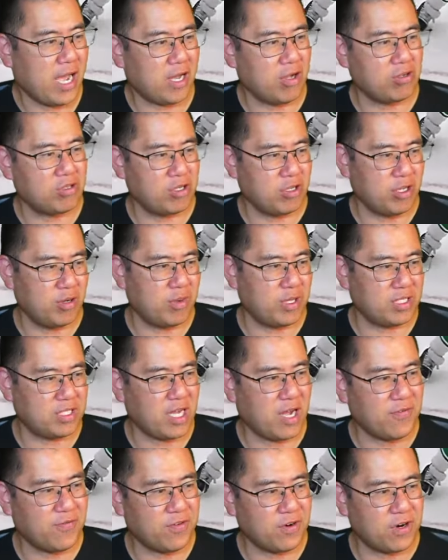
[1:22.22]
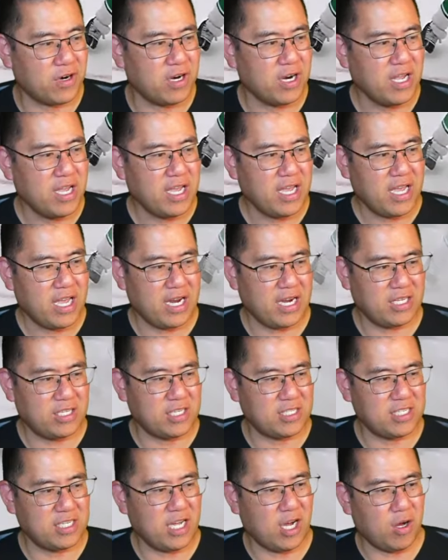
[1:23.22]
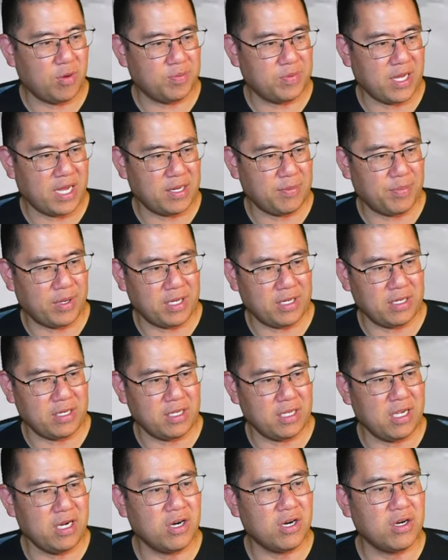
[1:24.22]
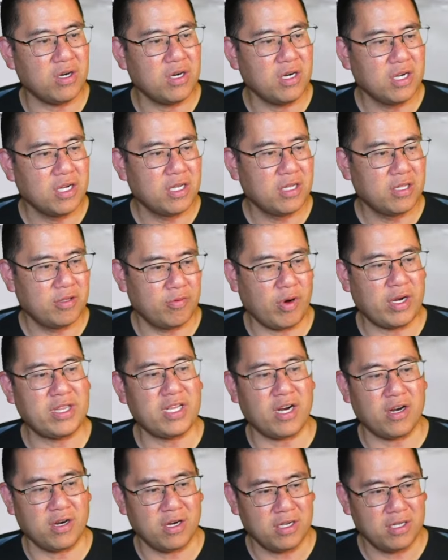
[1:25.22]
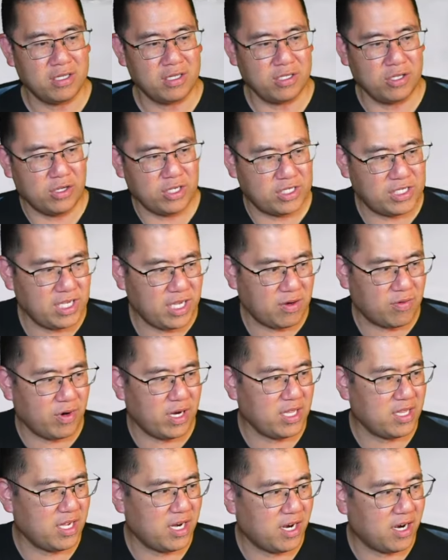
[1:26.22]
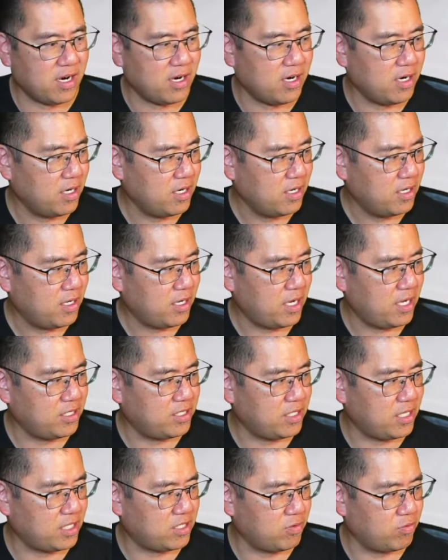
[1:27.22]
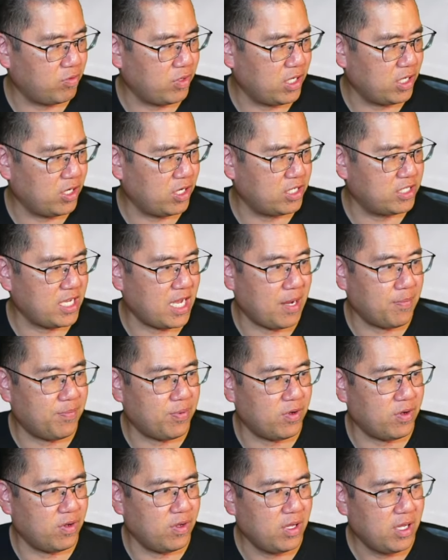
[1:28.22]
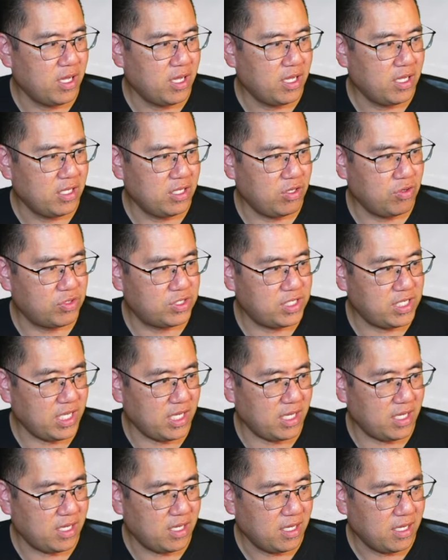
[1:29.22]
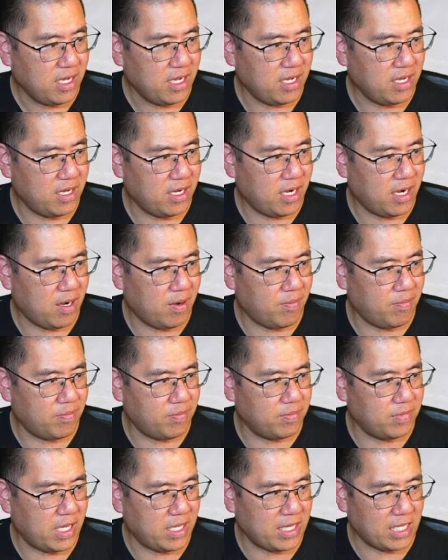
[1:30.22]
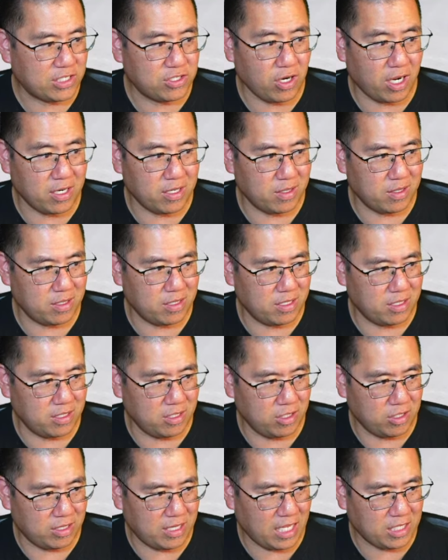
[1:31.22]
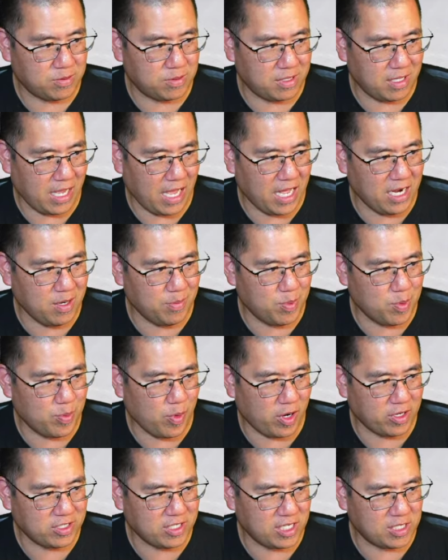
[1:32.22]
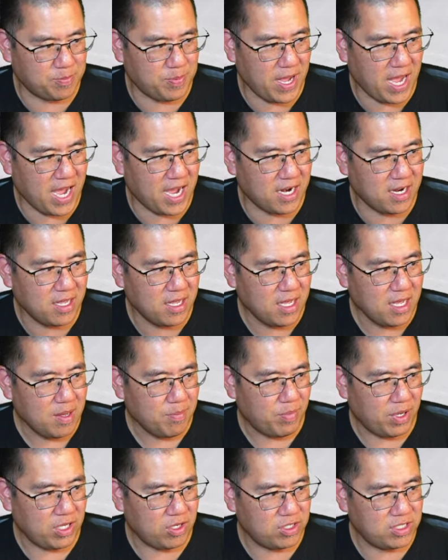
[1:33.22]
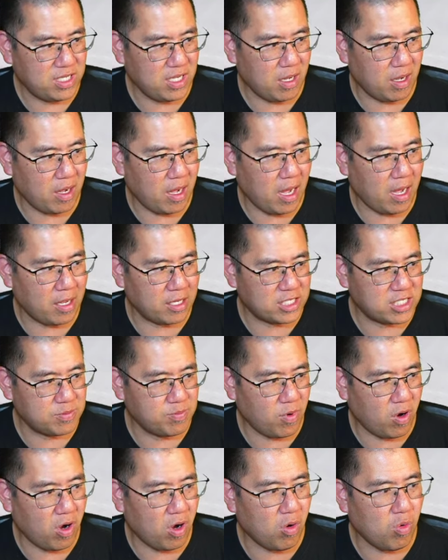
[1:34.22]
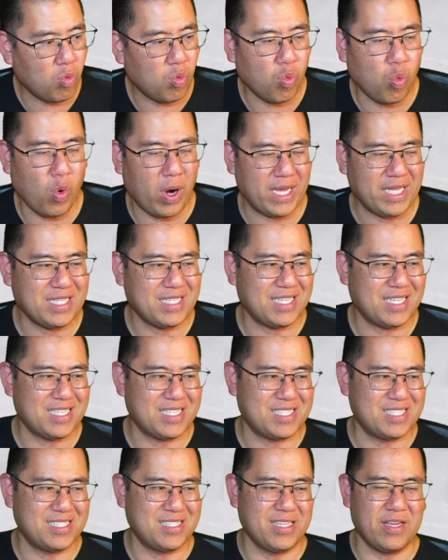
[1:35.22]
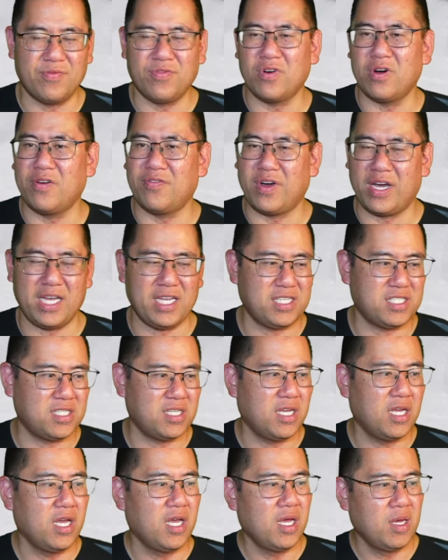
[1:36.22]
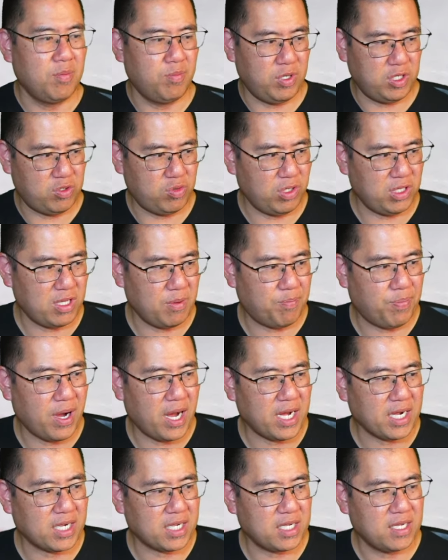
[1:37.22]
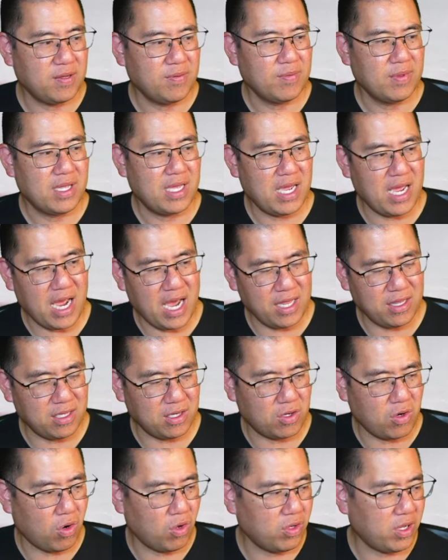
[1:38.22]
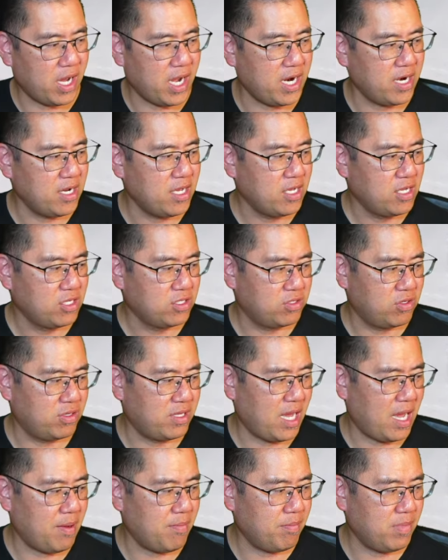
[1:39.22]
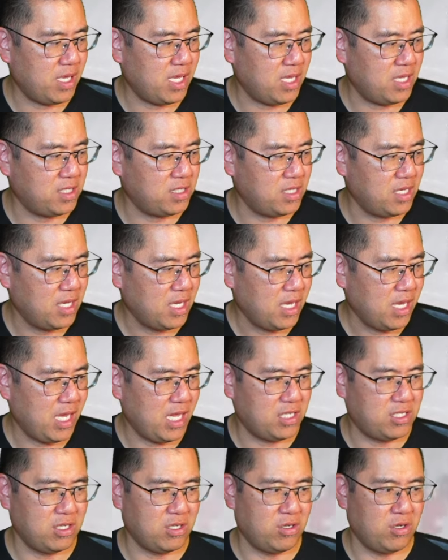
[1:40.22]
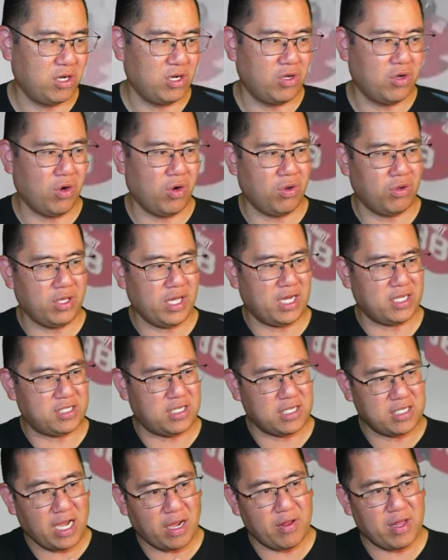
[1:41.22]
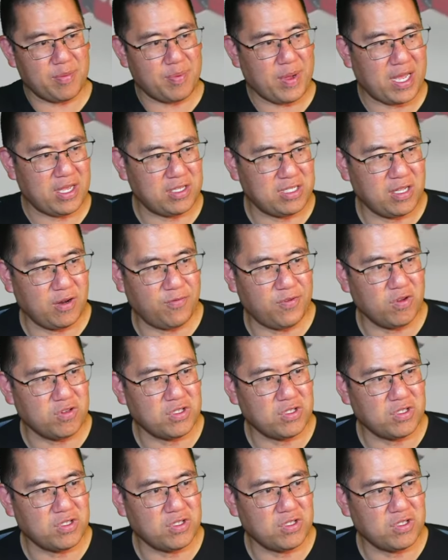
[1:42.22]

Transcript: angles are a little bit tougher and it doesn't help that. But here, right there, you can see it right there. Actually, that's a really good example. You see, um, and that's not, that's the end of Bobrovsky's pad, but you see a, a small white sliver of ice between the puck and the goal line. So that means it's a good goal. Yes, this highlight, Pat, you see it a